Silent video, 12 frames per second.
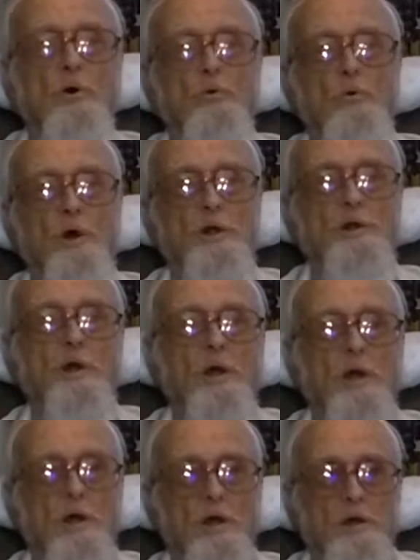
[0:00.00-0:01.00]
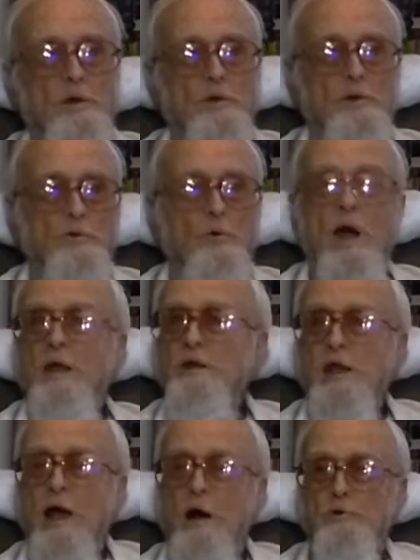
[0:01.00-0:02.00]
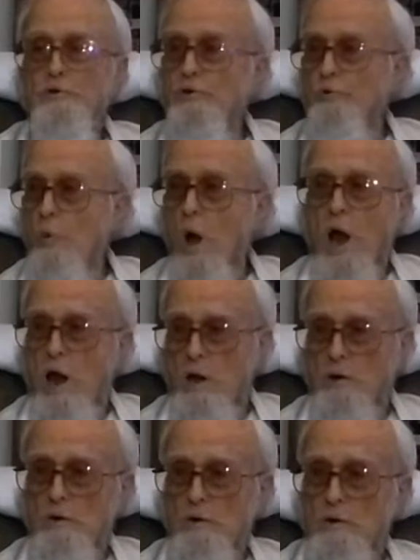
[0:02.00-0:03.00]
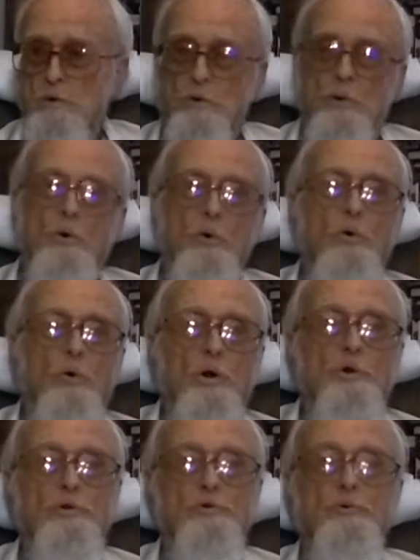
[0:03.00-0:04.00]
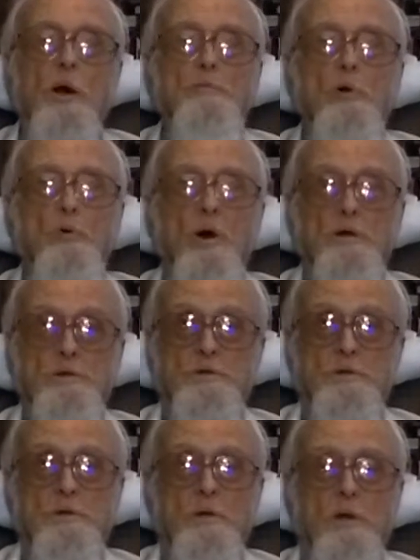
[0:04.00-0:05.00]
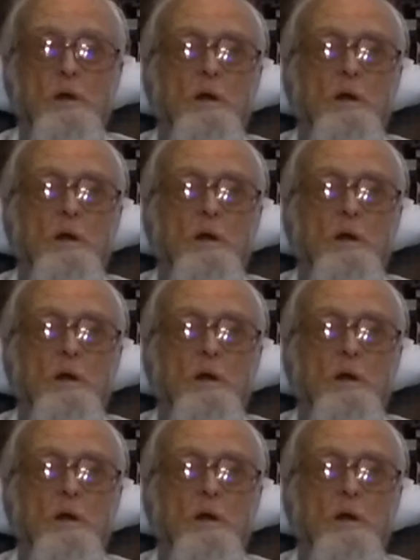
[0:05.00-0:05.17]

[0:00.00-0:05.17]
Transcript: you know what, right down to the wire or where the trouble was.